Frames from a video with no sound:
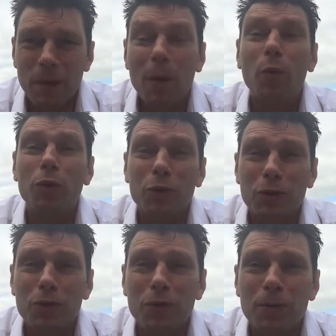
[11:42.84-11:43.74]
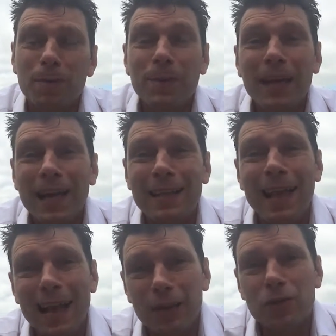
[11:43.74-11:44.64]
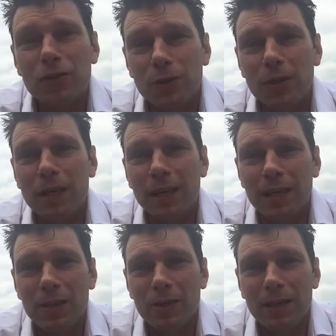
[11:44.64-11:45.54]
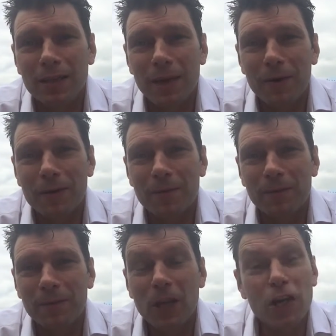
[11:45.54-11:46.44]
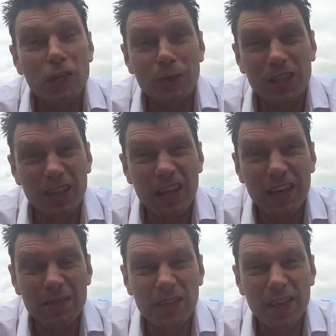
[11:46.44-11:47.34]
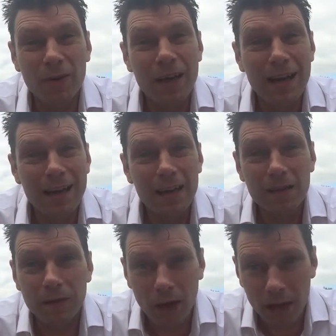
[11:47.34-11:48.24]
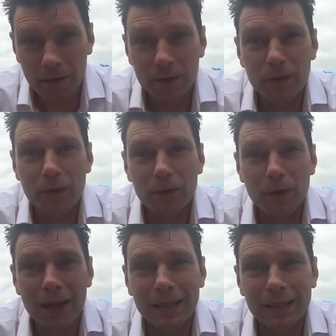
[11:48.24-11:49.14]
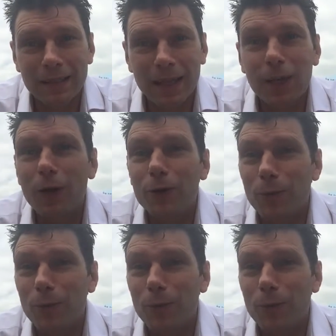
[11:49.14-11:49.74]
about what you can do and the actions you can take in each of these areas. So until the next video, live a life of no regrets and go do